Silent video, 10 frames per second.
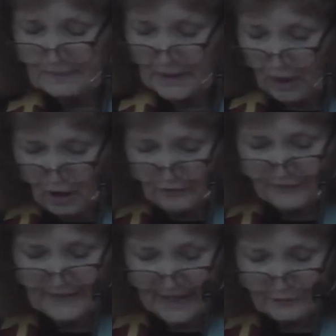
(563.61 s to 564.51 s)
but
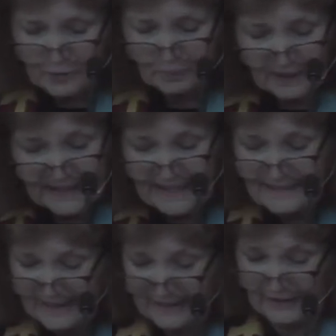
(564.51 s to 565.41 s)
often after praying
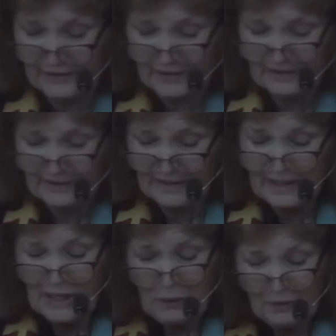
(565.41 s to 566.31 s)
together,
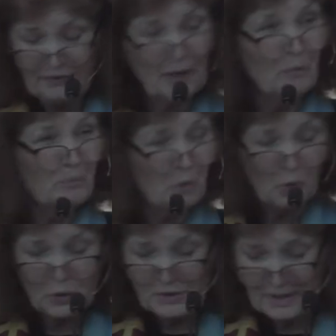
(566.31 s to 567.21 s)
we felt more